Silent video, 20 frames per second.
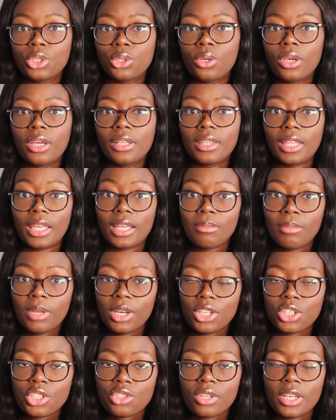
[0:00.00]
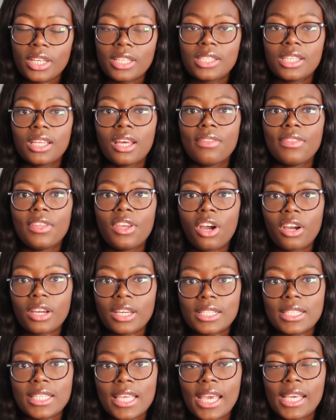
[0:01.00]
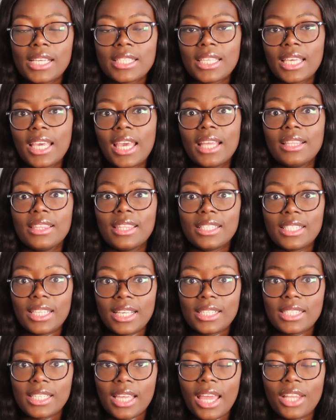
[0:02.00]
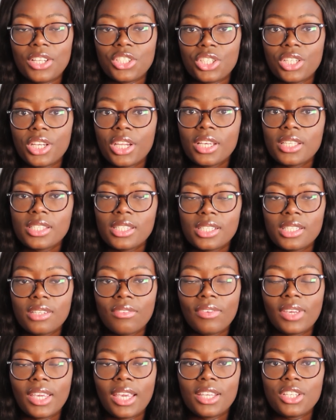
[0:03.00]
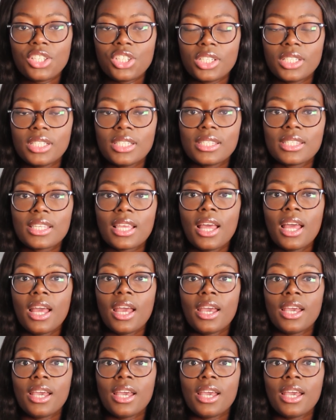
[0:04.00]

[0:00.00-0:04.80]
to the administrator, the architect and the data engineer certifications.